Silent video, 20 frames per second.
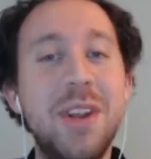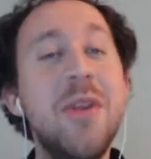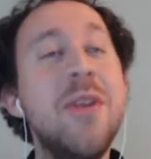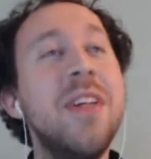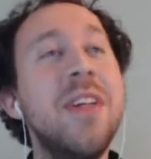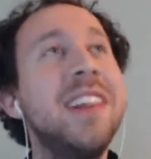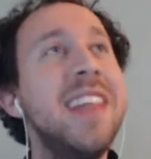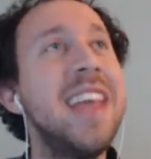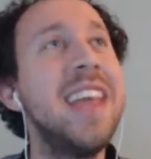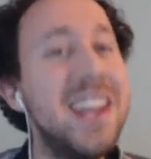
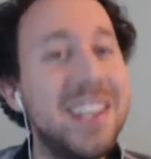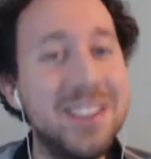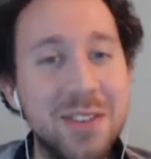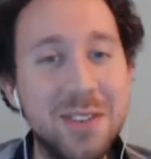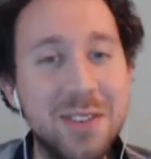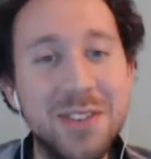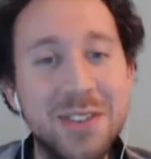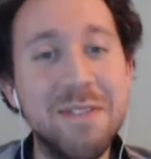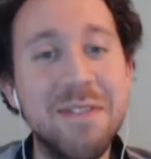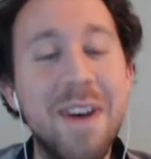the latest on
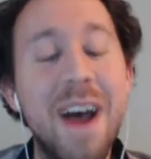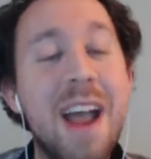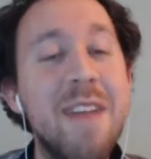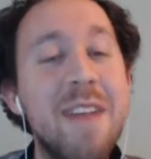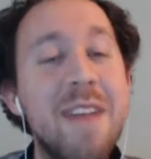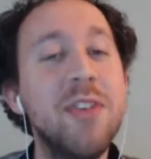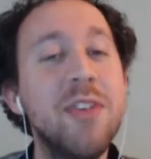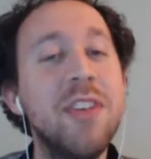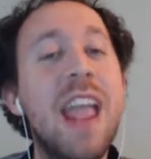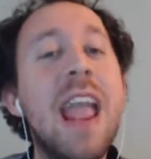
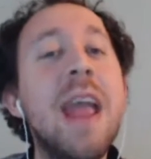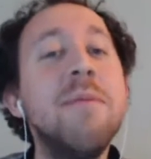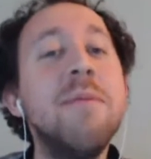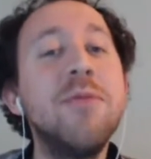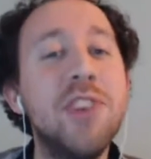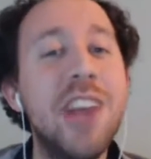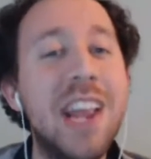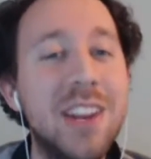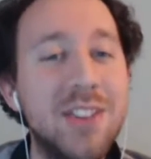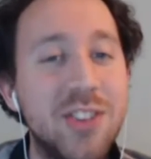Survivor Game
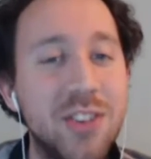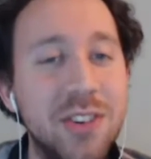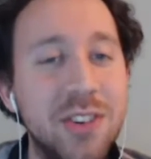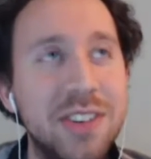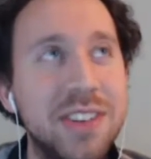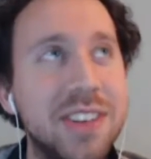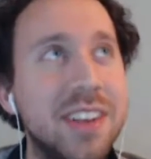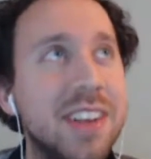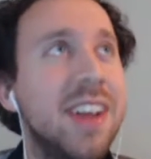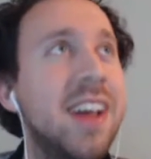
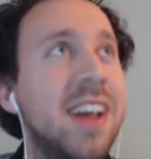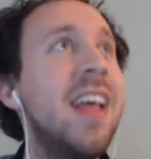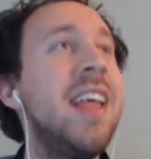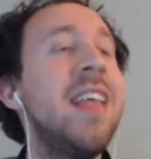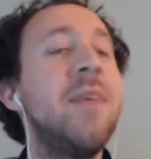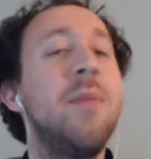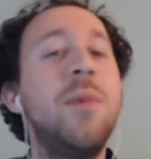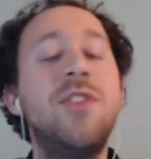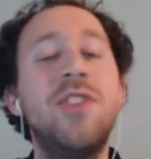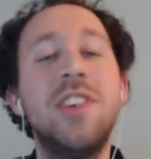Changers.
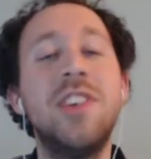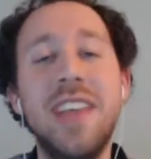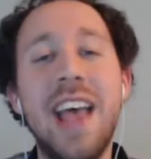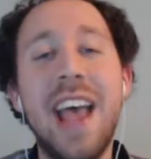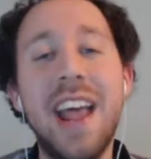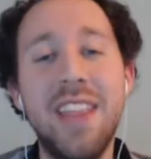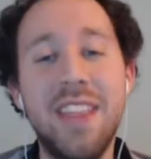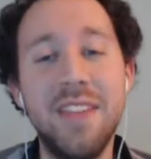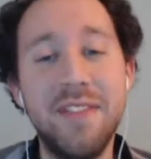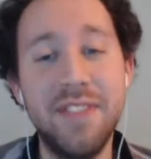We just
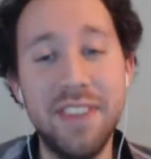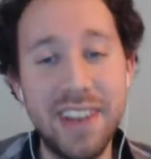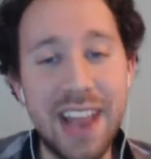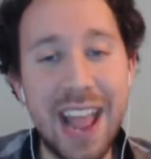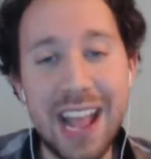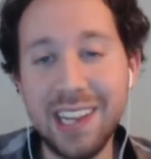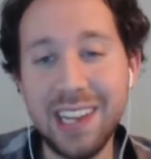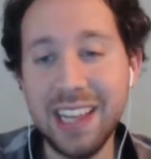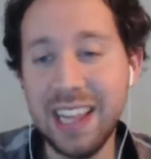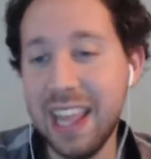had the
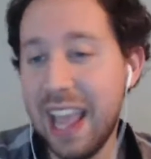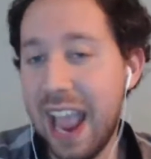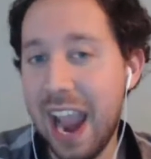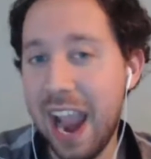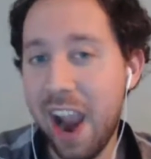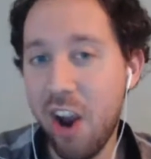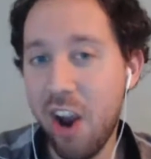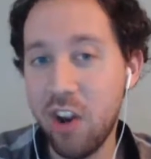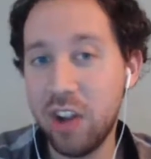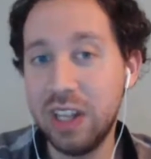finale
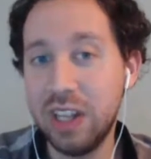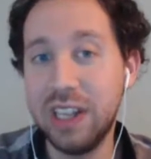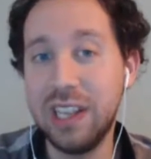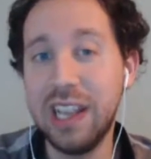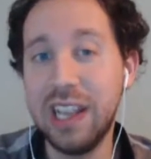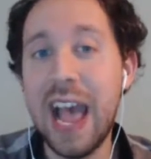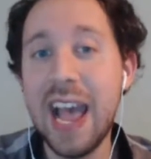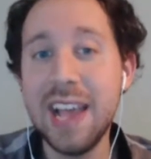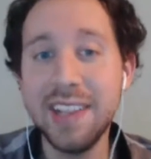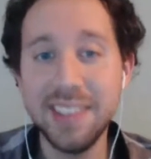air
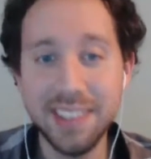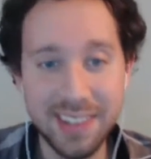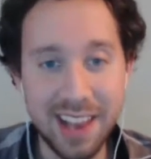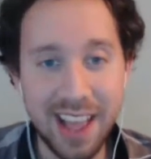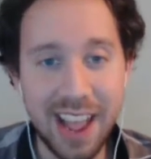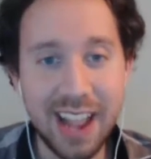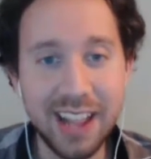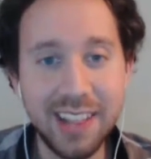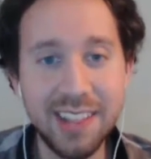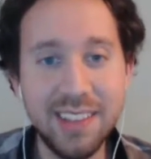last
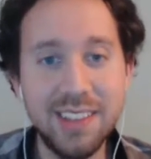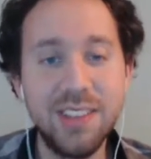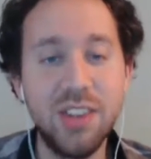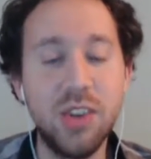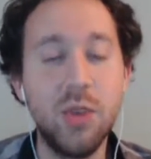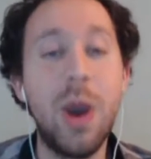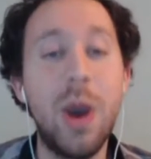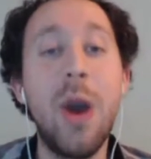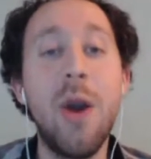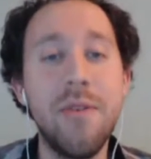night,
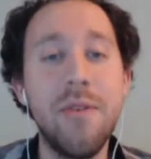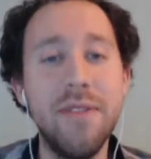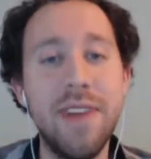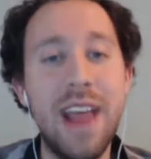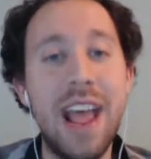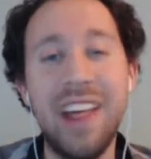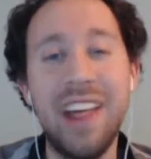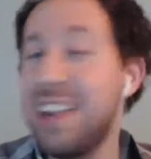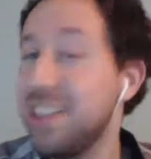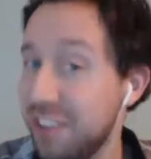2-hour
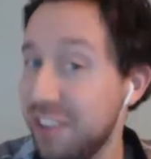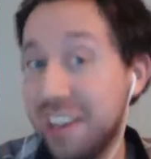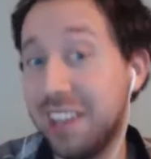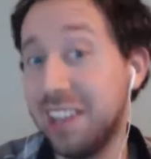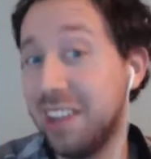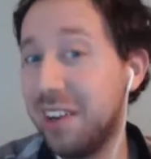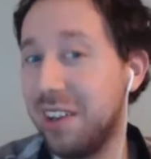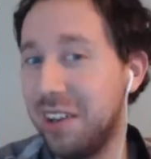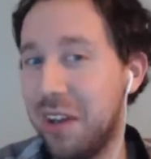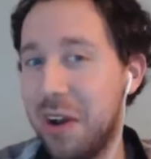finale. Actually, a
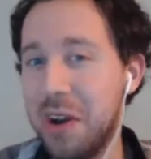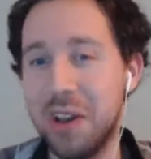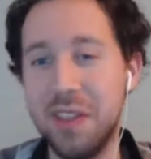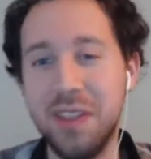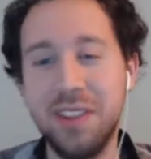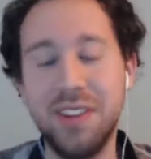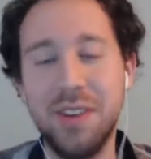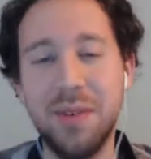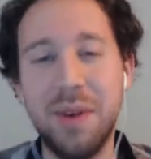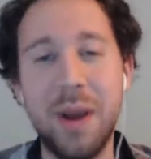little longer
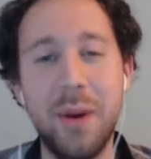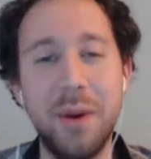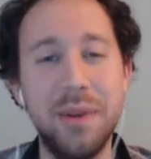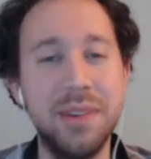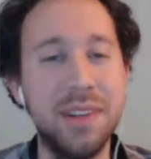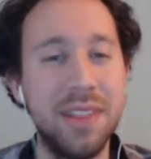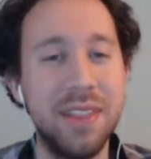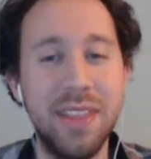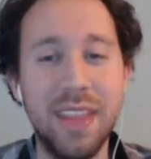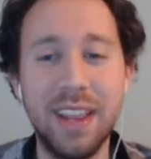than 2
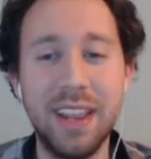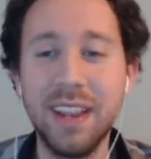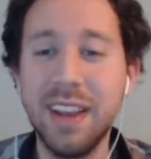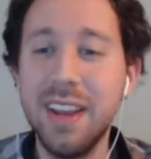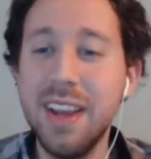hours, I think.